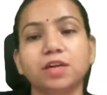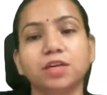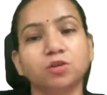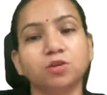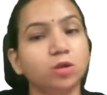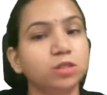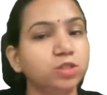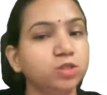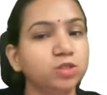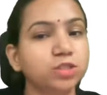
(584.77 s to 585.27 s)
it
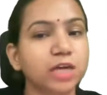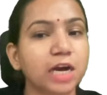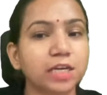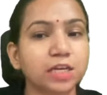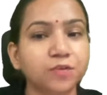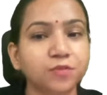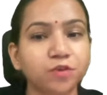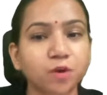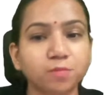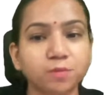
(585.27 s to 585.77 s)
also
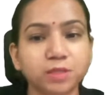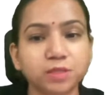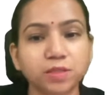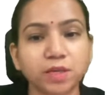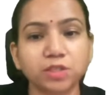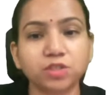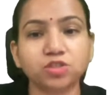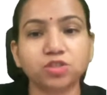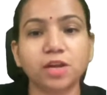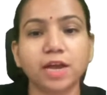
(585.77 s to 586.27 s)
started from the
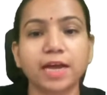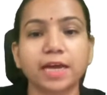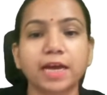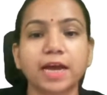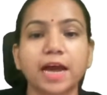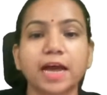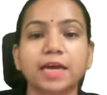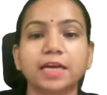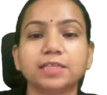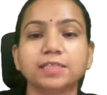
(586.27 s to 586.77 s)
6th July,
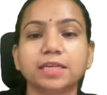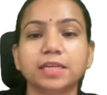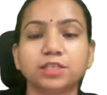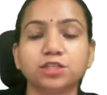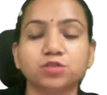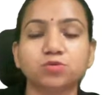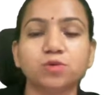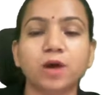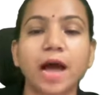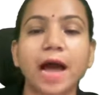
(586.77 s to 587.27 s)
guys,
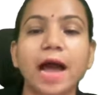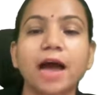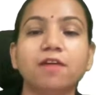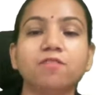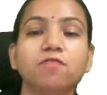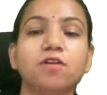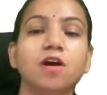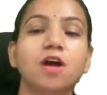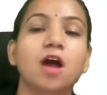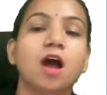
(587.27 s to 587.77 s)
and you have